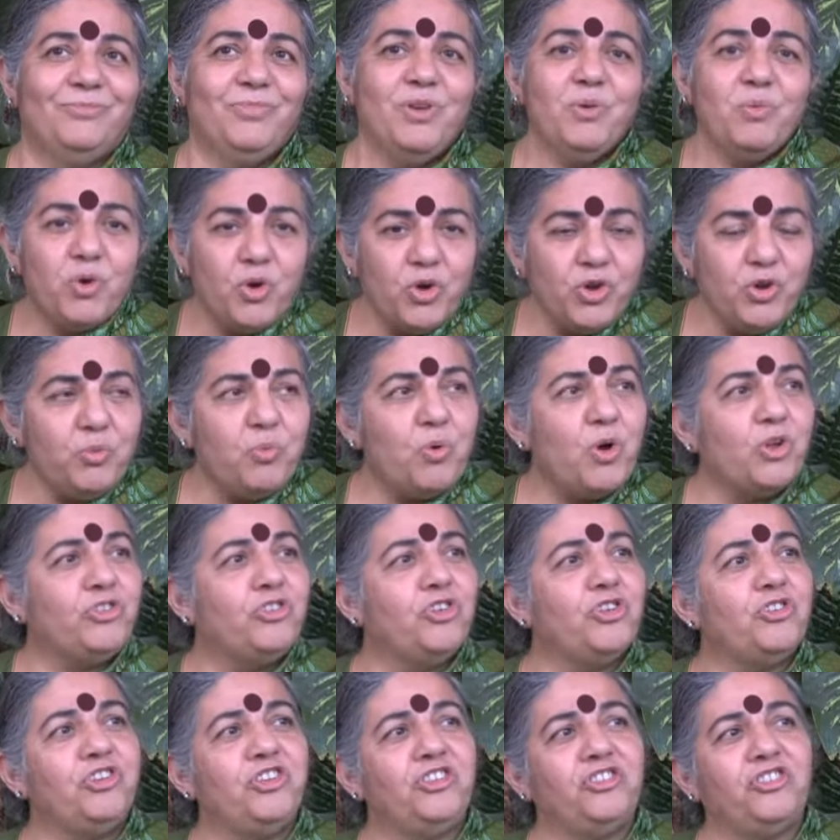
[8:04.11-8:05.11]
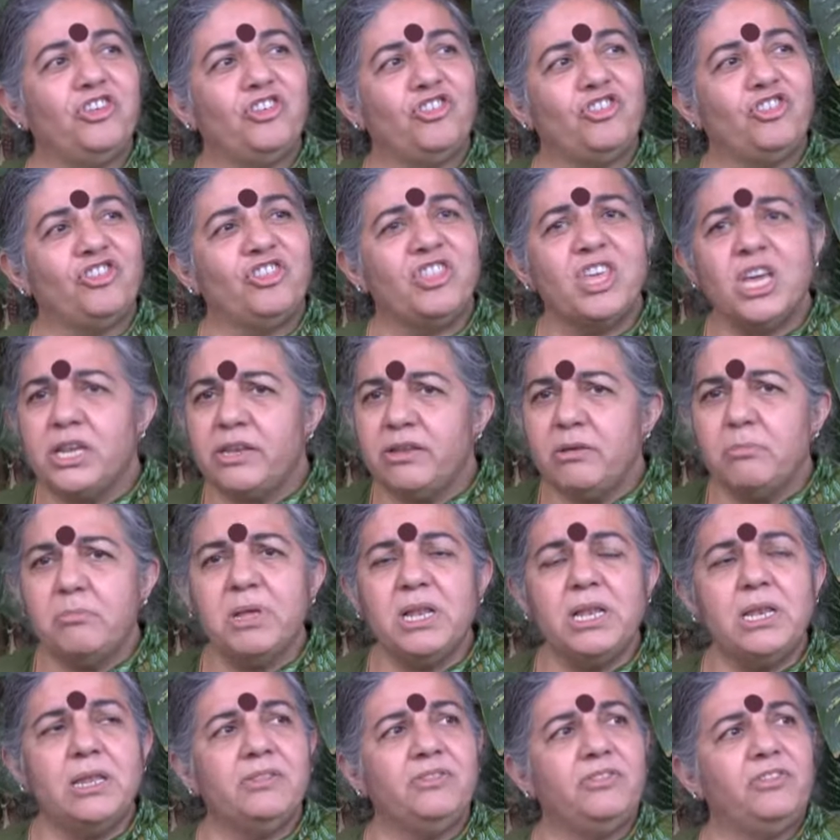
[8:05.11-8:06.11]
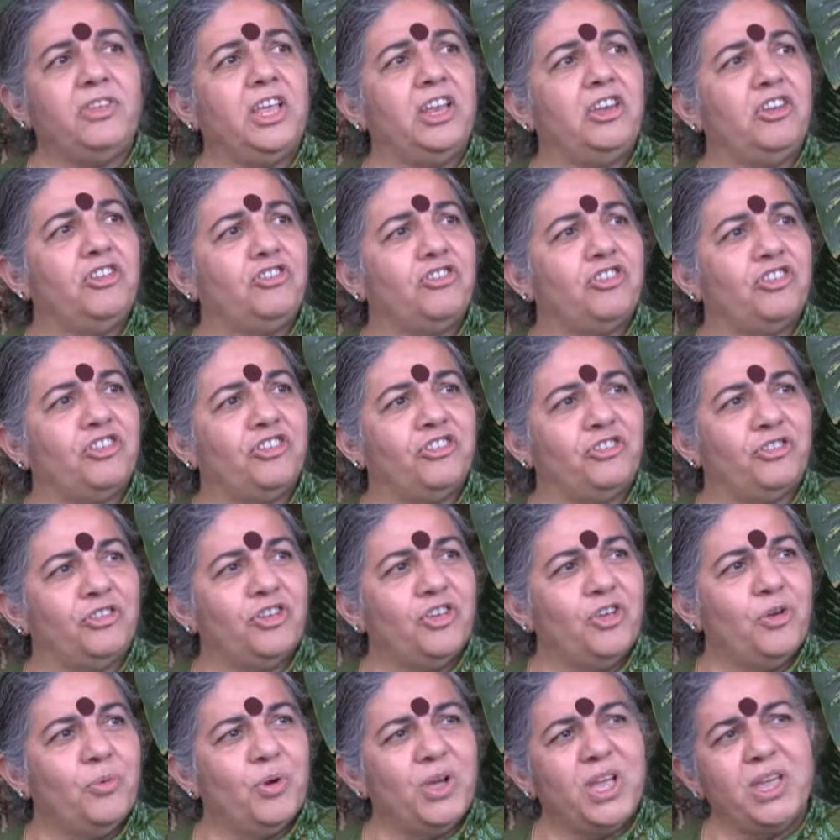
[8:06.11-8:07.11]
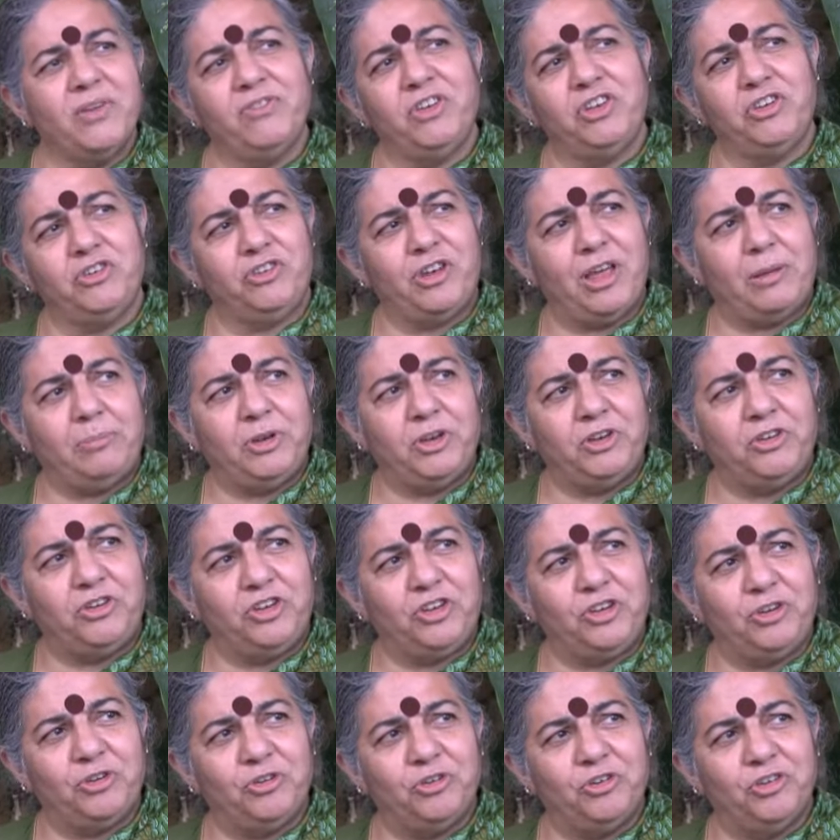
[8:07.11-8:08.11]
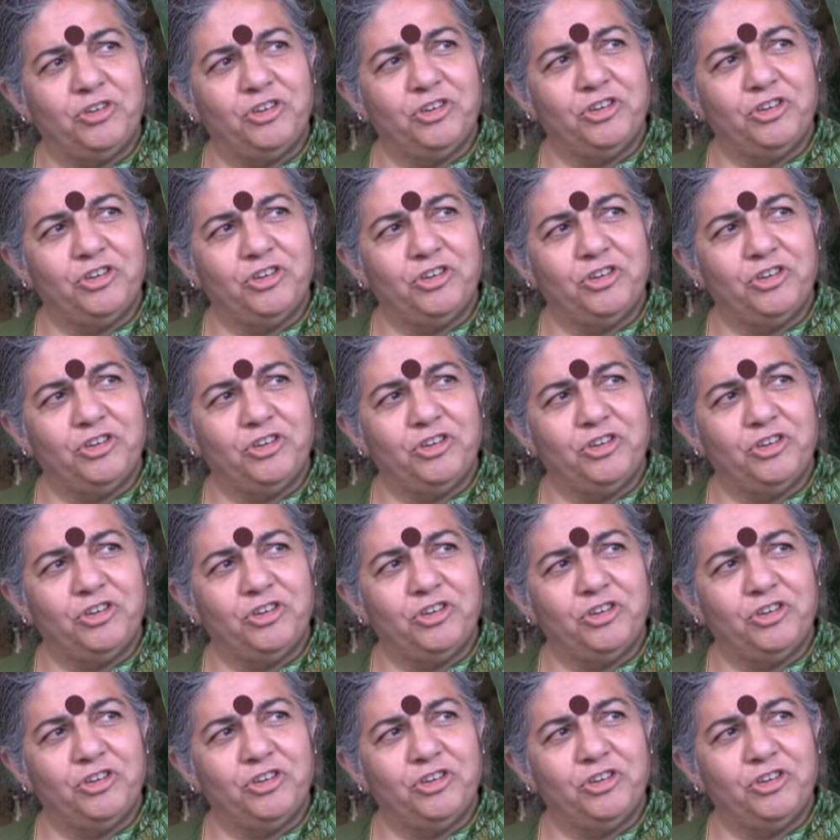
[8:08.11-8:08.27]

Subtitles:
We are going to watch your decision. 30 million signatures were given to WTO.